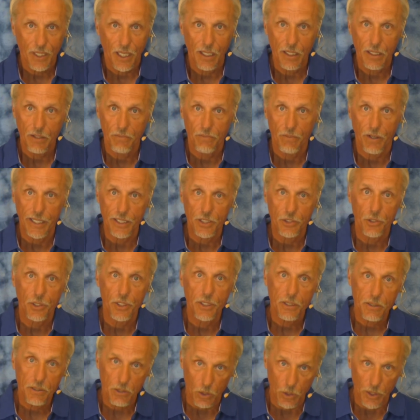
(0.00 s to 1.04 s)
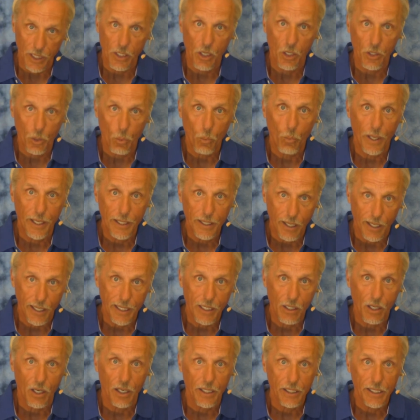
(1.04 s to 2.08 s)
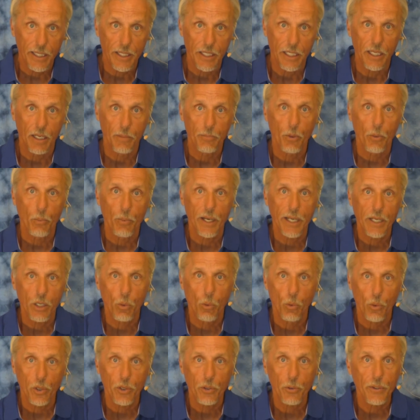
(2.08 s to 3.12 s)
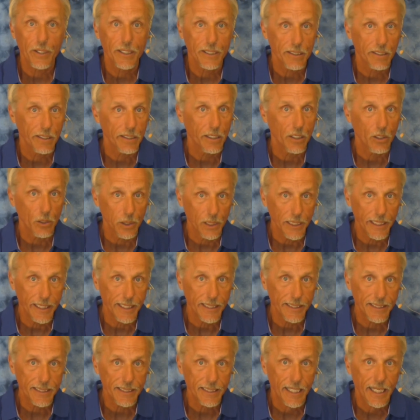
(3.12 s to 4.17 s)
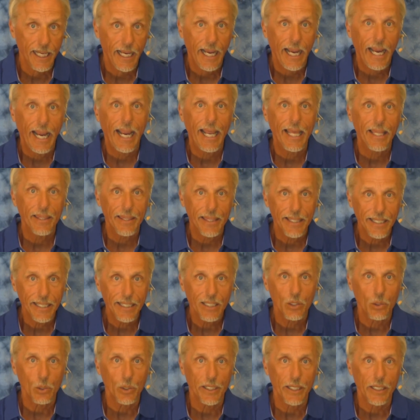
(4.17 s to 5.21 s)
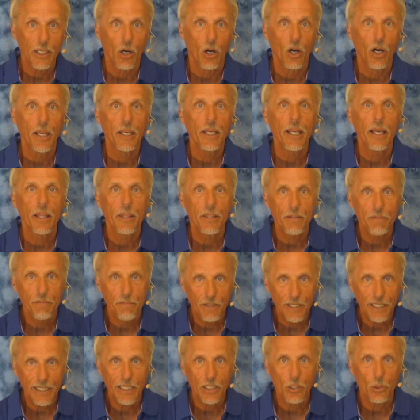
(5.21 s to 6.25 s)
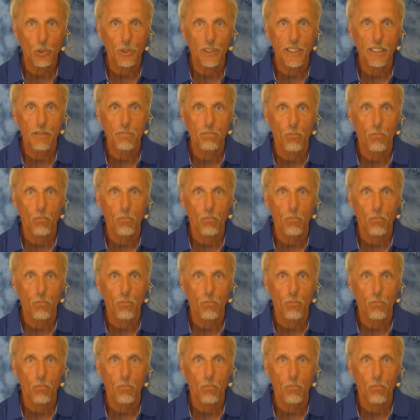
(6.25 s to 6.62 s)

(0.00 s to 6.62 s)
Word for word: I invite you to click on the white icon in the upper right corner entitled Links, and then click on the video link